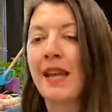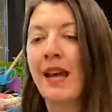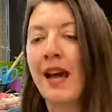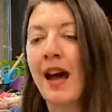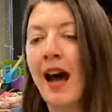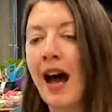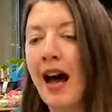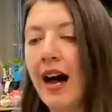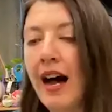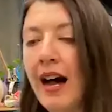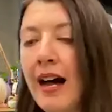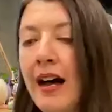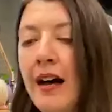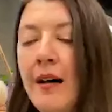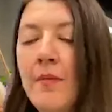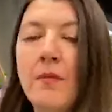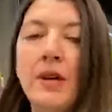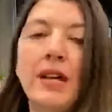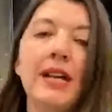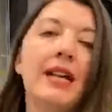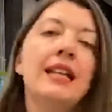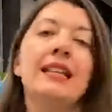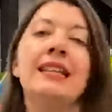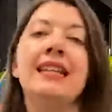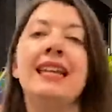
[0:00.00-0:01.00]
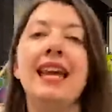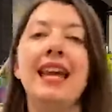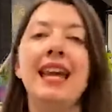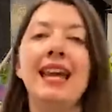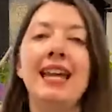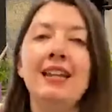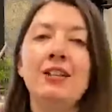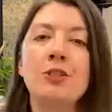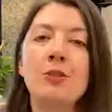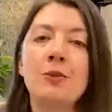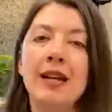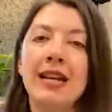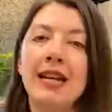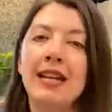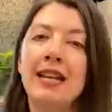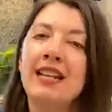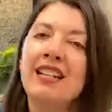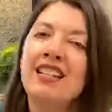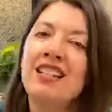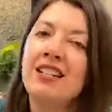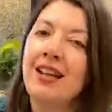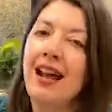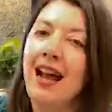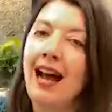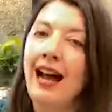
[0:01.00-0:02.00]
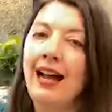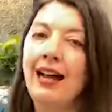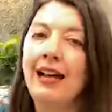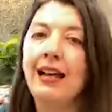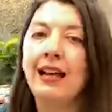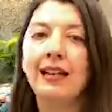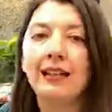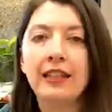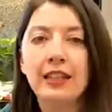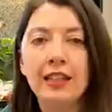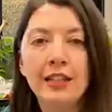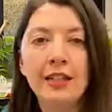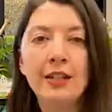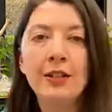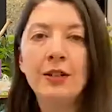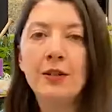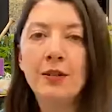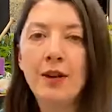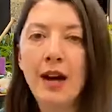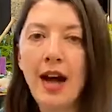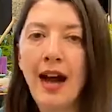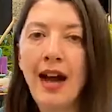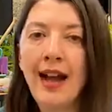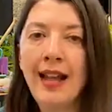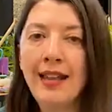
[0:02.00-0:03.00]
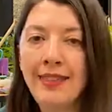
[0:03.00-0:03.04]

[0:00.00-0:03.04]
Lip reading: The age range, I